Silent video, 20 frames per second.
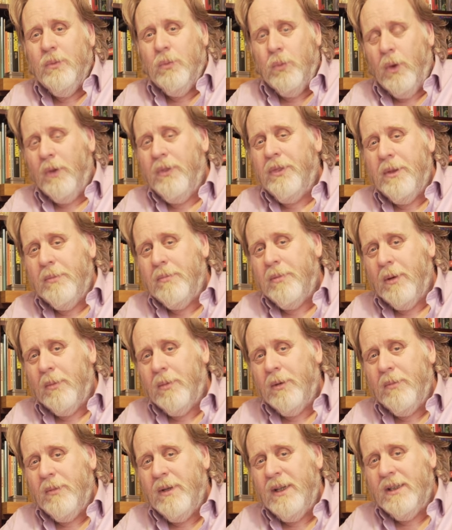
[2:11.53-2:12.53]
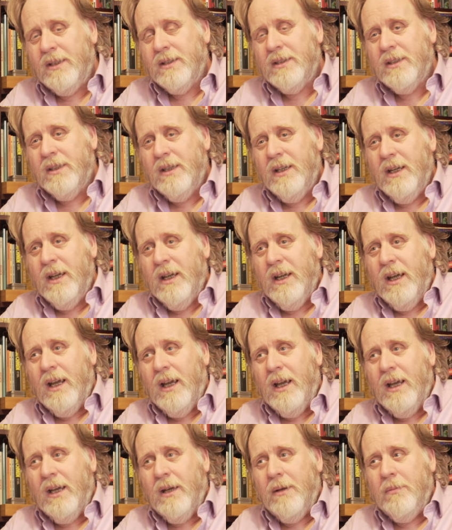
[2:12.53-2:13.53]
what the problem is.
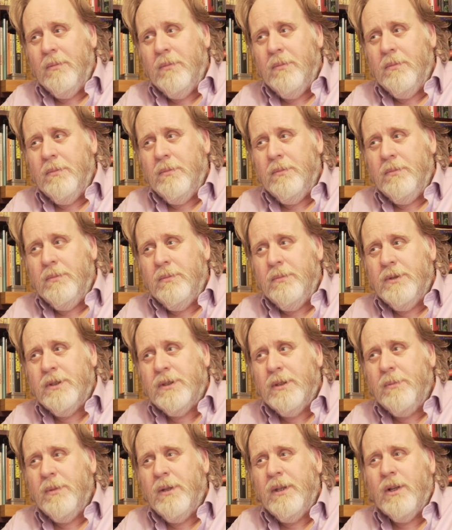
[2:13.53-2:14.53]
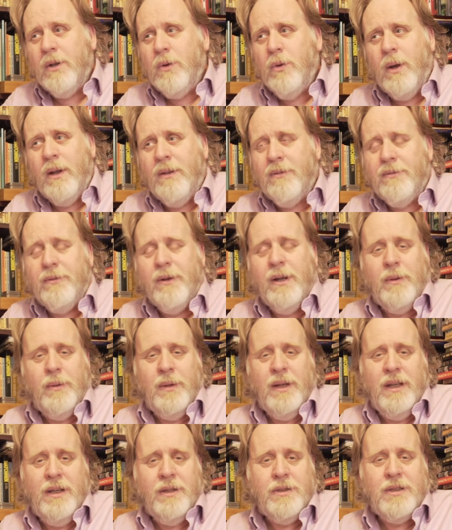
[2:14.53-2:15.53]
Something that quite
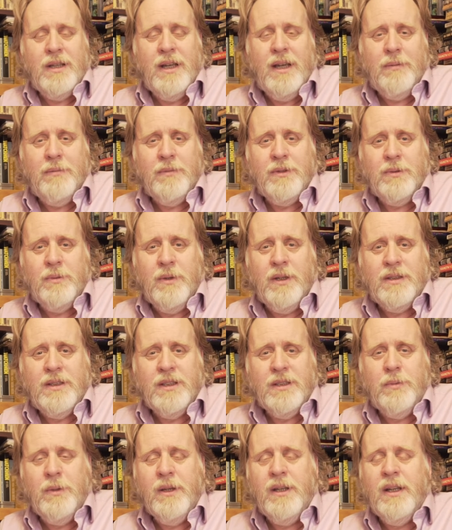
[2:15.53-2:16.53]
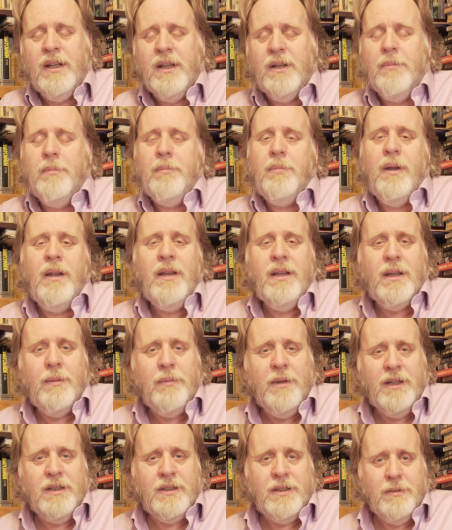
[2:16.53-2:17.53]
frequently used to happen to us is we'd get a complaint
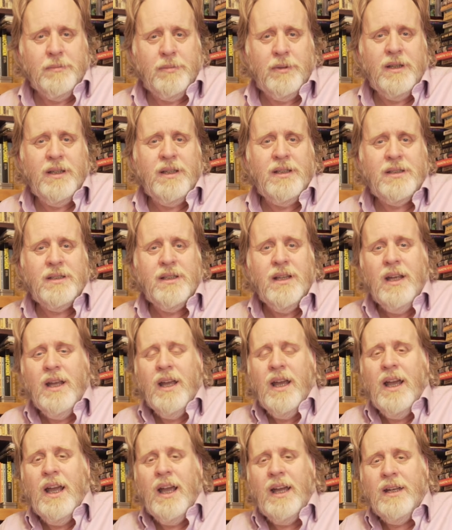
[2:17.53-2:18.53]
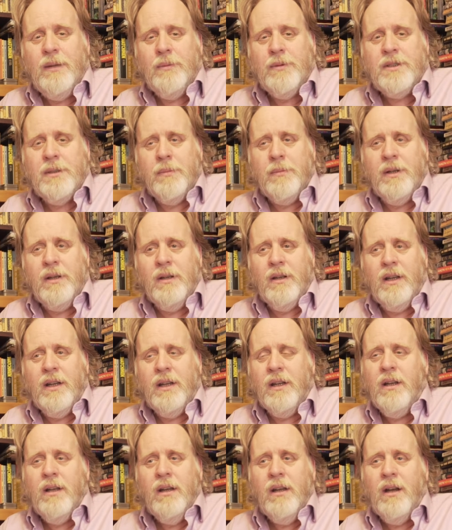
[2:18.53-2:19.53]
coming into the police, and it was something
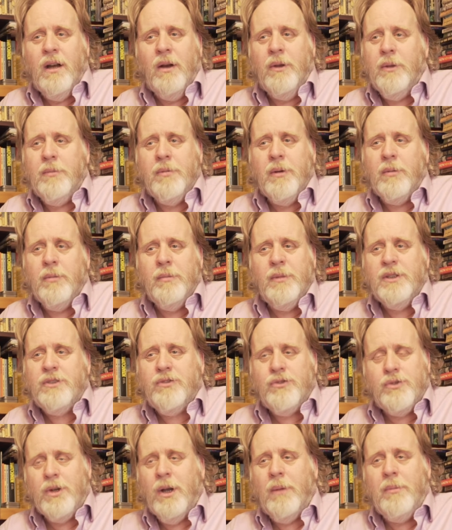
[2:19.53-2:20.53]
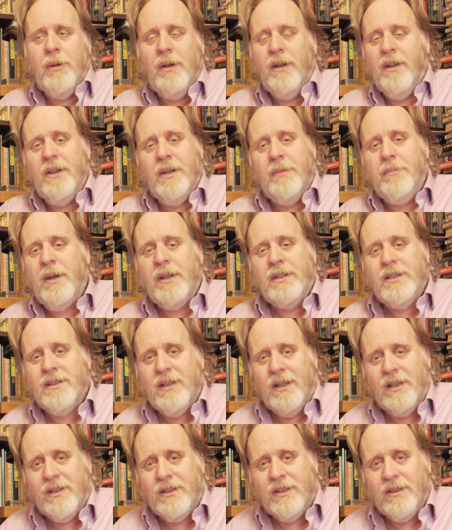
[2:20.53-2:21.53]
like, oh, the problem is trouble at the bus
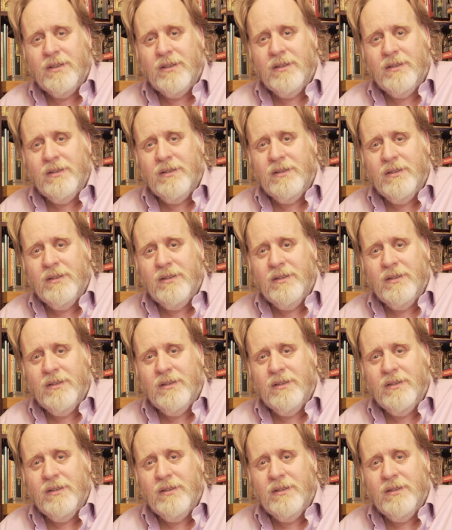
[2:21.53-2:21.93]
station.